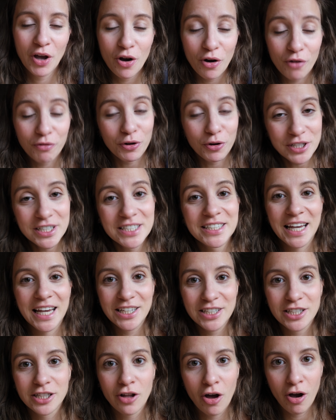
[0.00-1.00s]
Of course, it
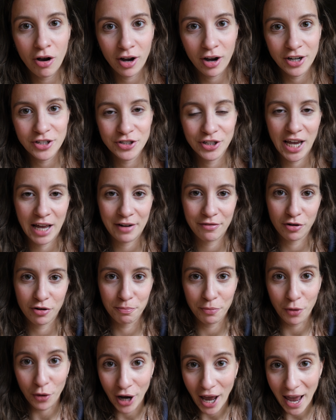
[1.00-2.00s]
takes longer to get
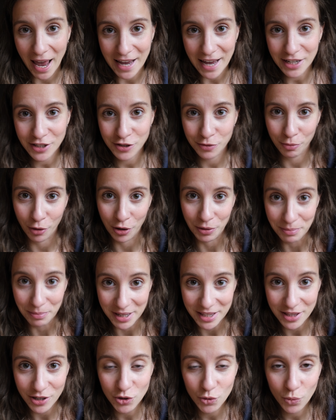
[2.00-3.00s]
from point A to point
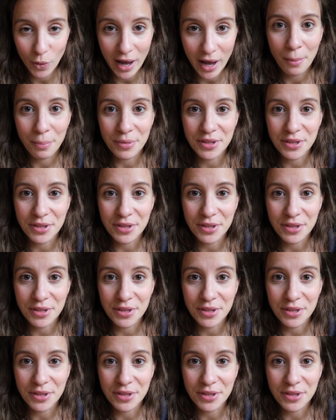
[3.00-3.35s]
B this way,